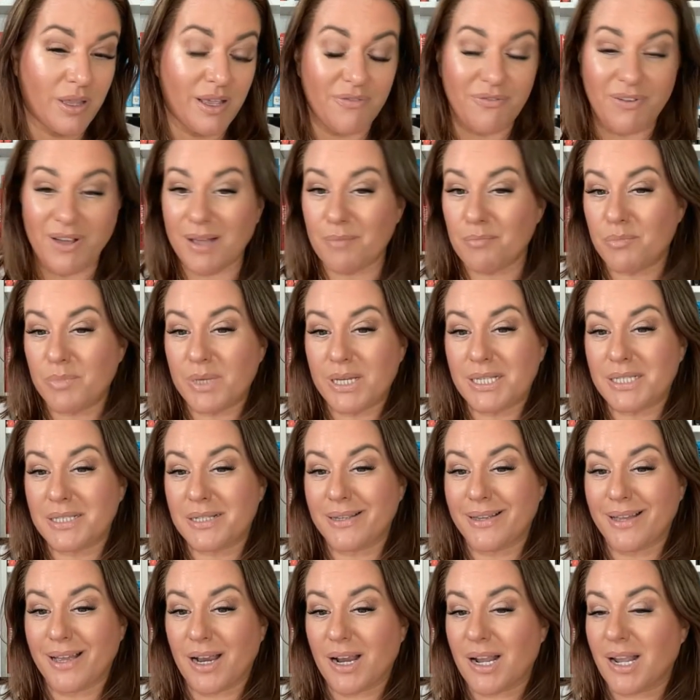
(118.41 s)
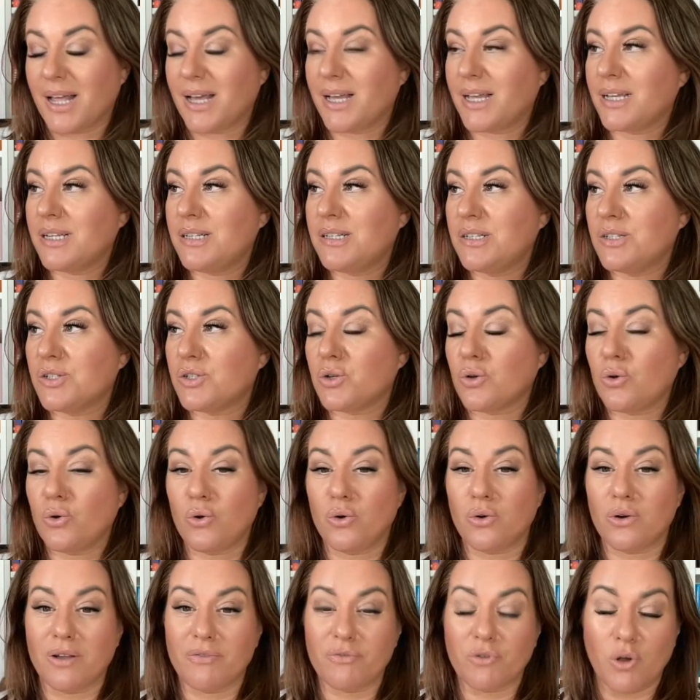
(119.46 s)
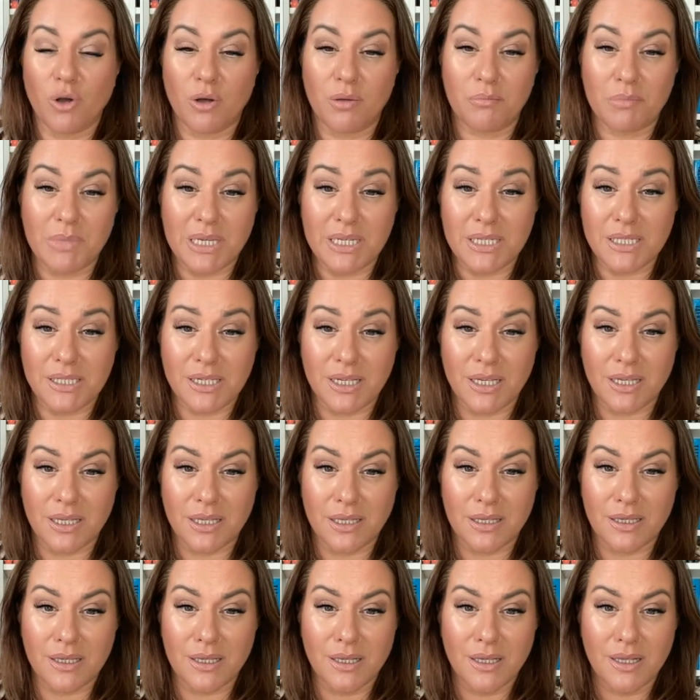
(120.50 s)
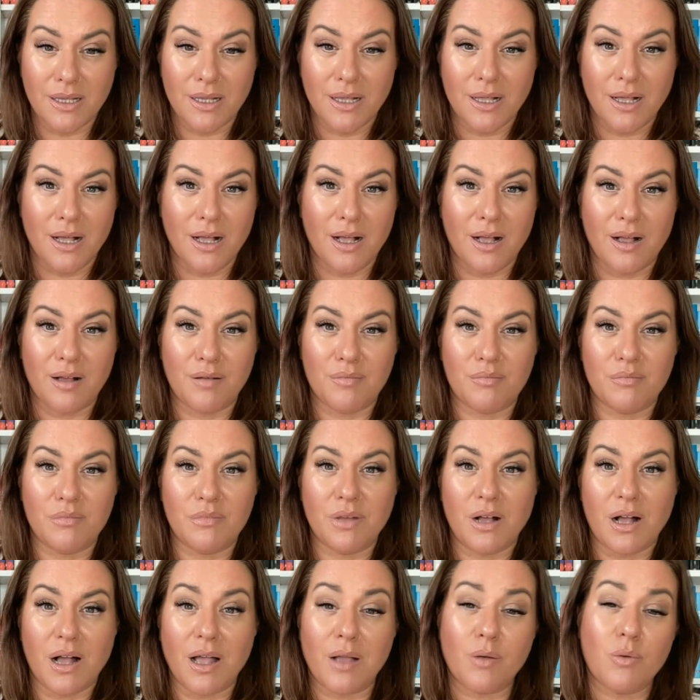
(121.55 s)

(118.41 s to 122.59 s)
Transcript: if I'm meeting a client or I've got a meeting, I